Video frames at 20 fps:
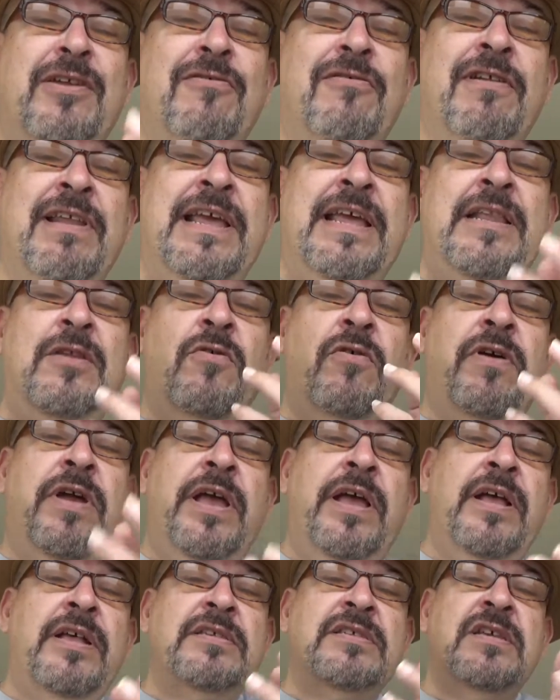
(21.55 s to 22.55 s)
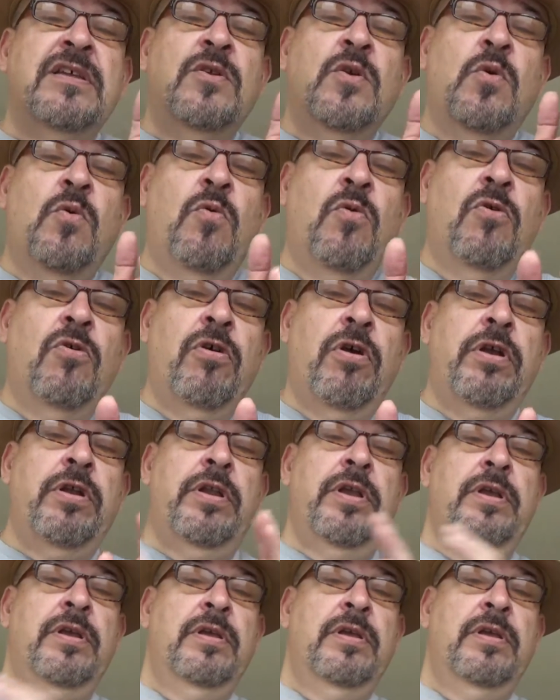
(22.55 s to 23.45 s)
in Orlando has an award.